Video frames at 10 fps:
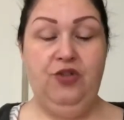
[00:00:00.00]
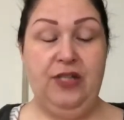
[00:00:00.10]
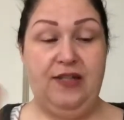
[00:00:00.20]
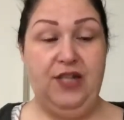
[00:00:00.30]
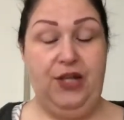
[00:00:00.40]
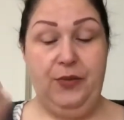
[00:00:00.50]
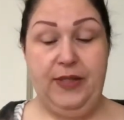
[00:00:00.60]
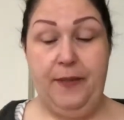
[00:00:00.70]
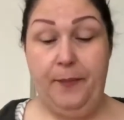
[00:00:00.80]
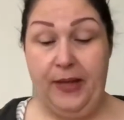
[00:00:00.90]
just to use
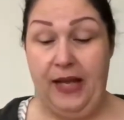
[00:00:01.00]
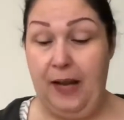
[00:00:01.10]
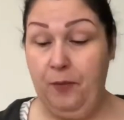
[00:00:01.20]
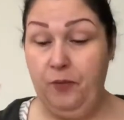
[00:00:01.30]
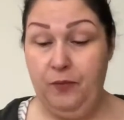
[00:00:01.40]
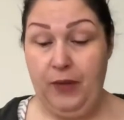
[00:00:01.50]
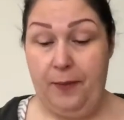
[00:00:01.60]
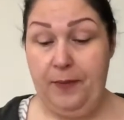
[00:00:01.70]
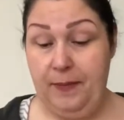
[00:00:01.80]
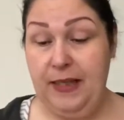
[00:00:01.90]
it, but
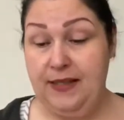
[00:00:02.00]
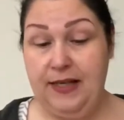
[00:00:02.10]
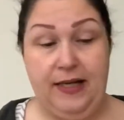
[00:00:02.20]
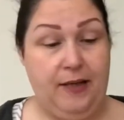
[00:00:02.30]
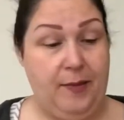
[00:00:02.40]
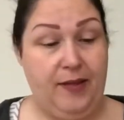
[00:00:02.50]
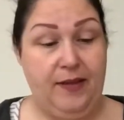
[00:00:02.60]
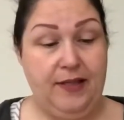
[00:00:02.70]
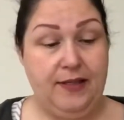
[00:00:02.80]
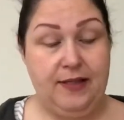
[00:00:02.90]
I'm excited about
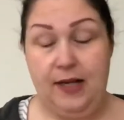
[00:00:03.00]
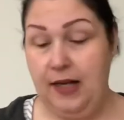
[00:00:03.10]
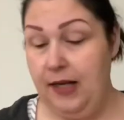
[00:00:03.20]
this.